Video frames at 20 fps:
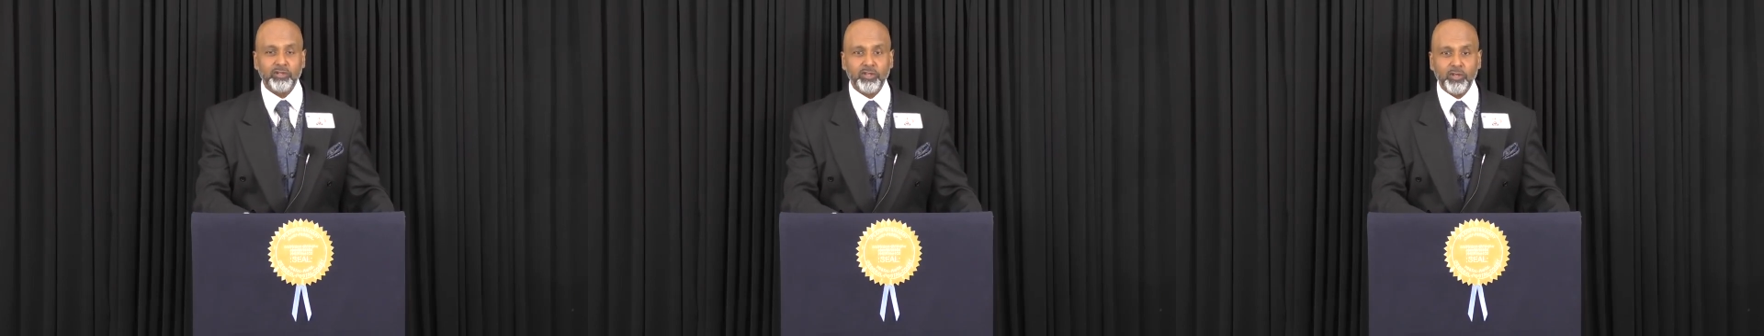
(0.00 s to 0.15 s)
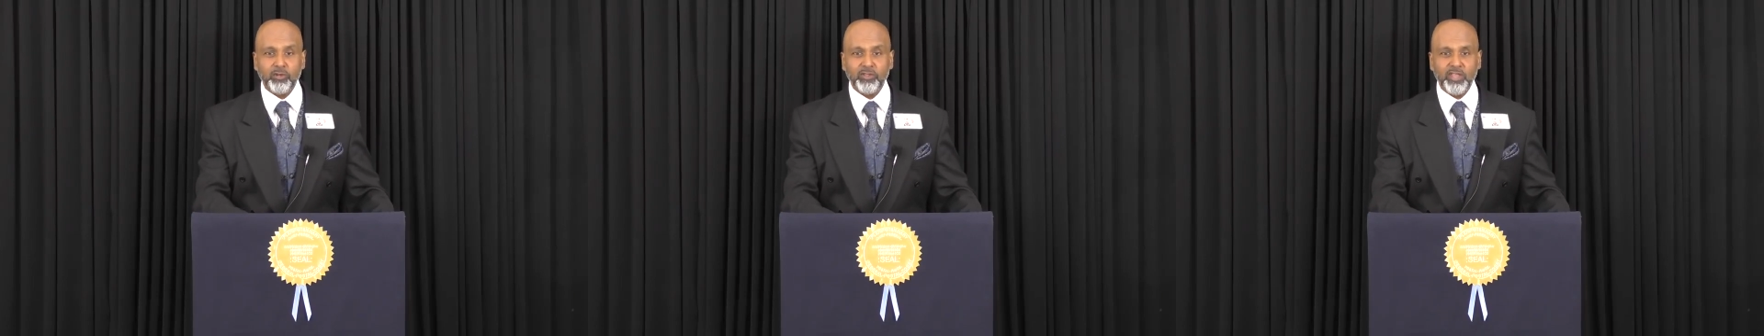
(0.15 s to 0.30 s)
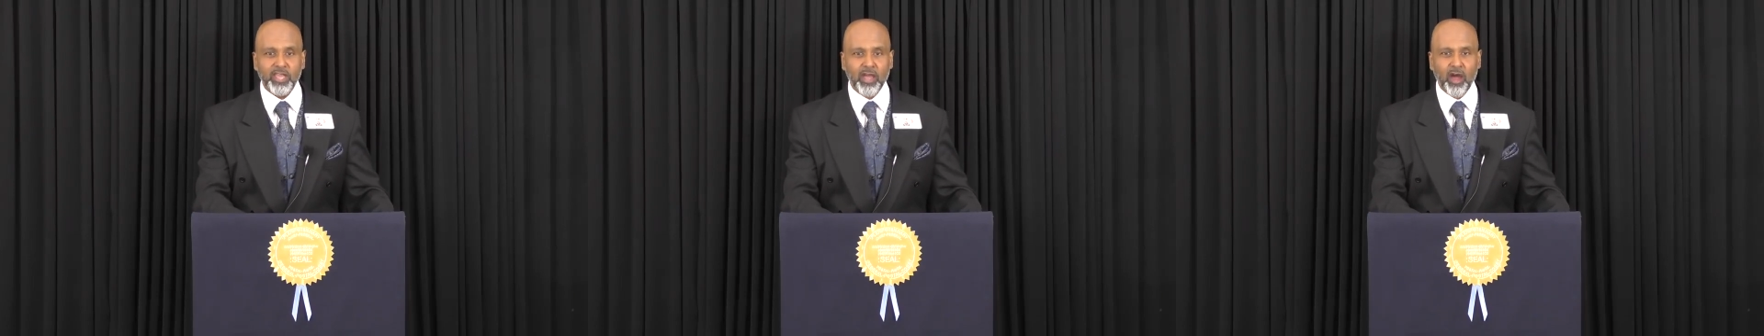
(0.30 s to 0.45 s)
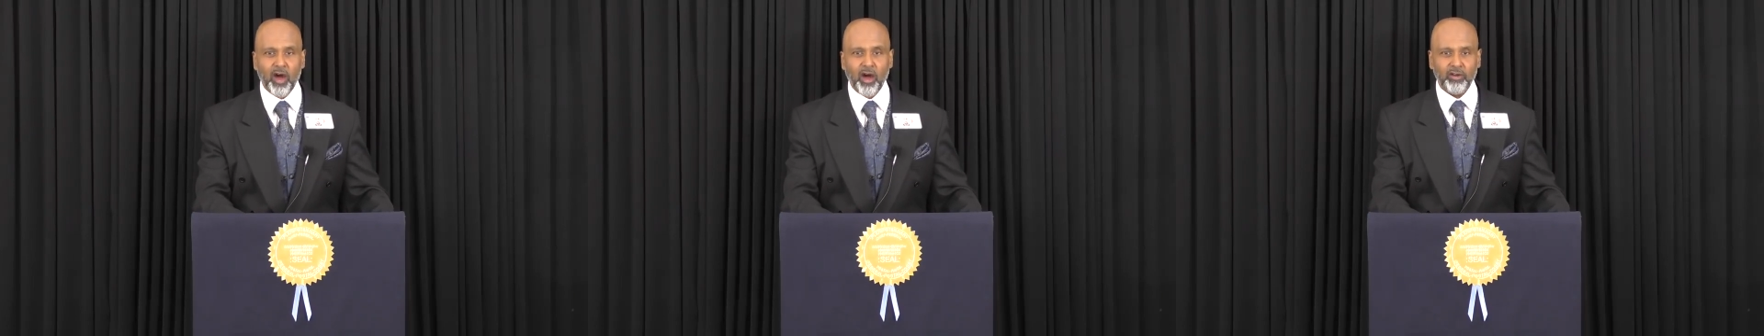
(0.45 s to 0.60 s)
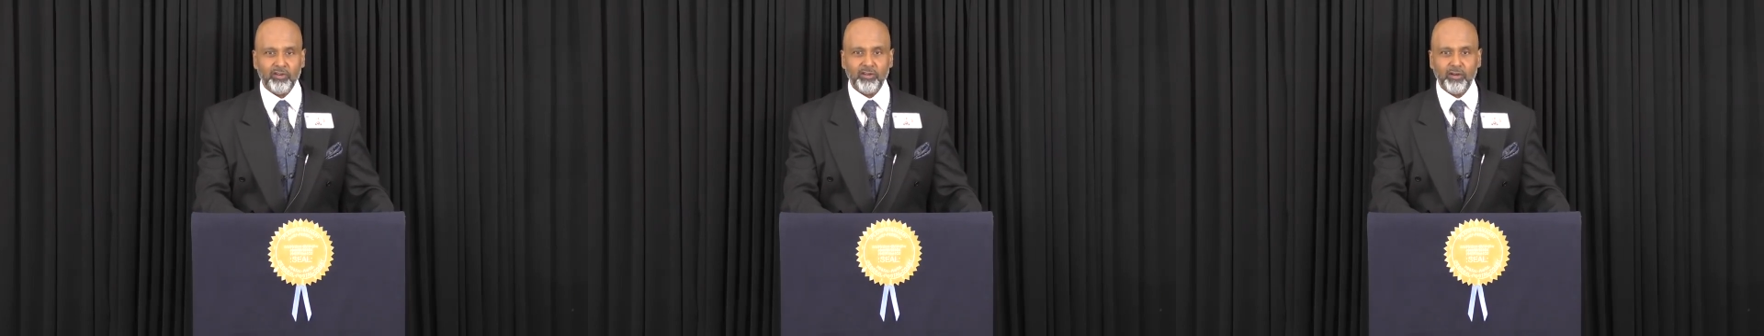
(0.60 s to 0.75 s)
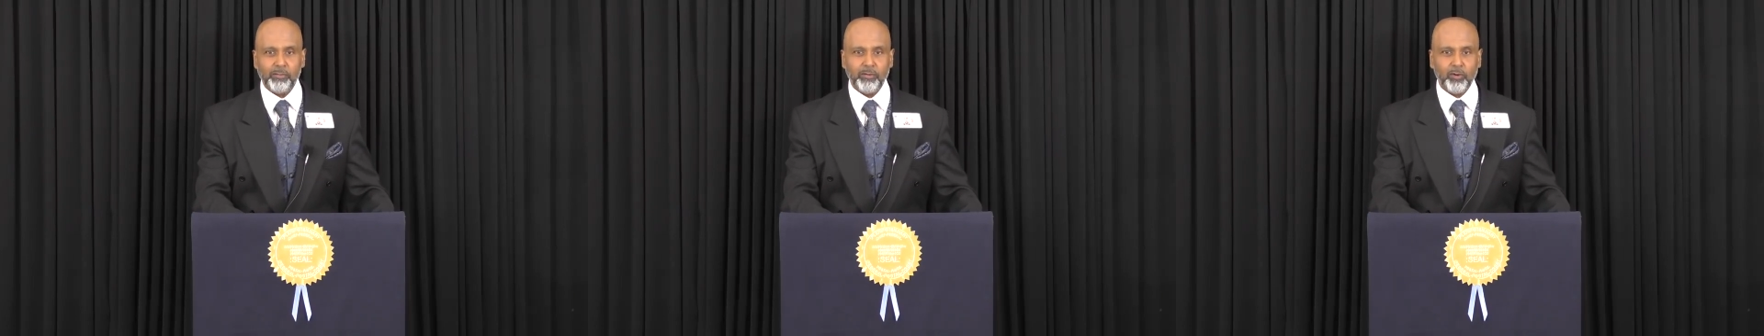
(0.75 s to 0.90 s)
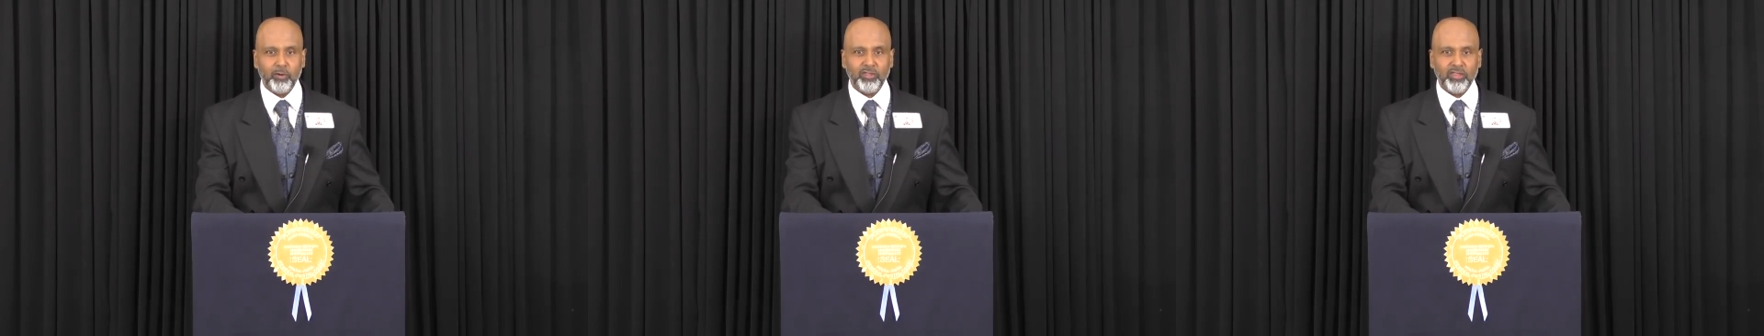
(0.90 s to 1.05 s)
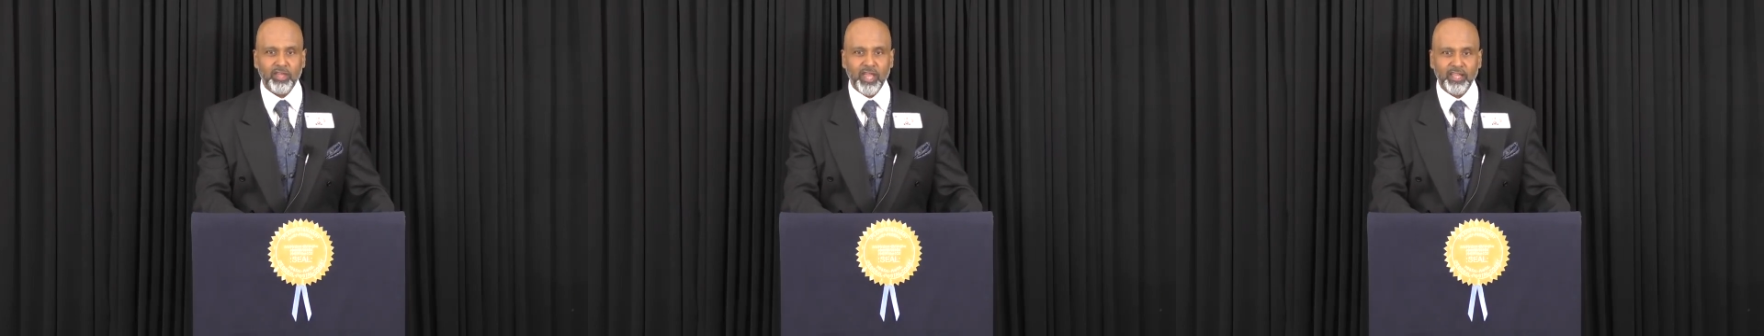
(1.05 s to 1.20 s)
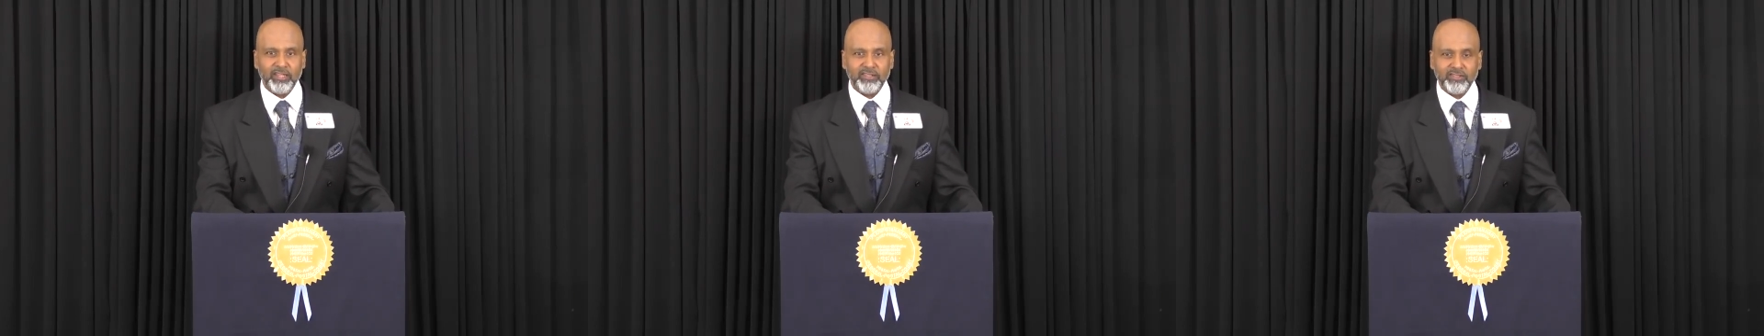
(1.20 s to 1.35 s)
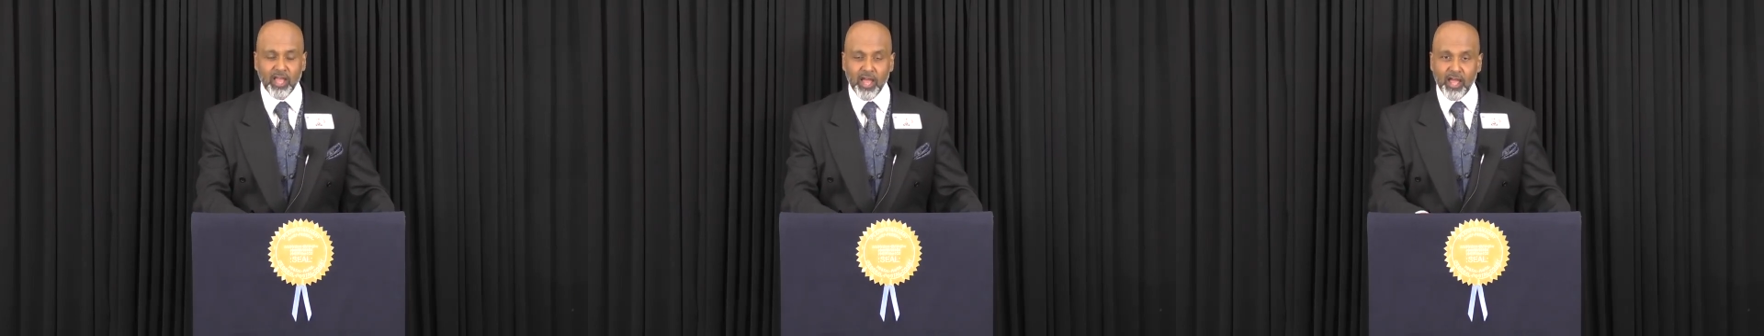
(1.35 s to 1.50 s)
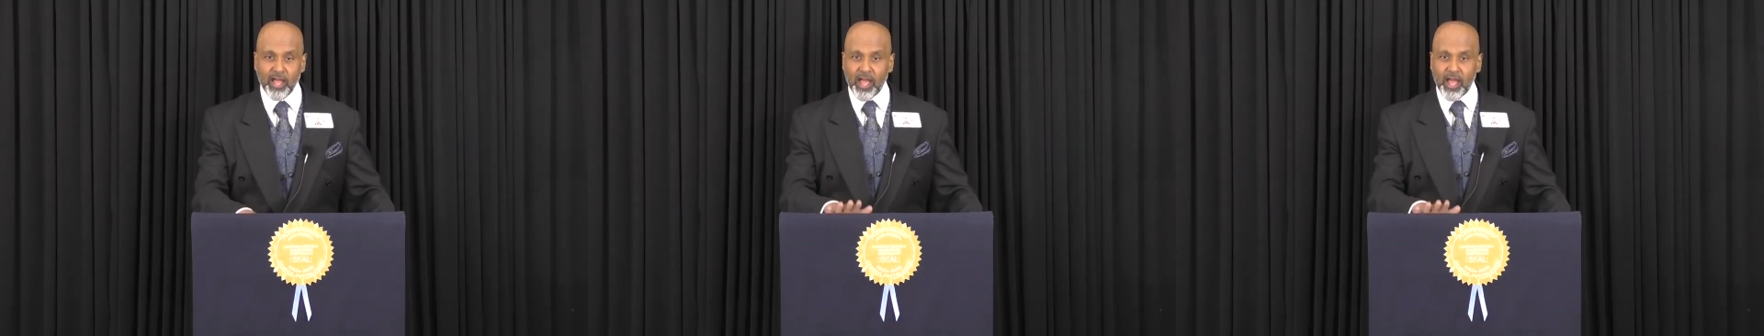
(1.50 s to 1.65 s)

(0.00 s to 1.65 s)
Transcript: do the honorable things.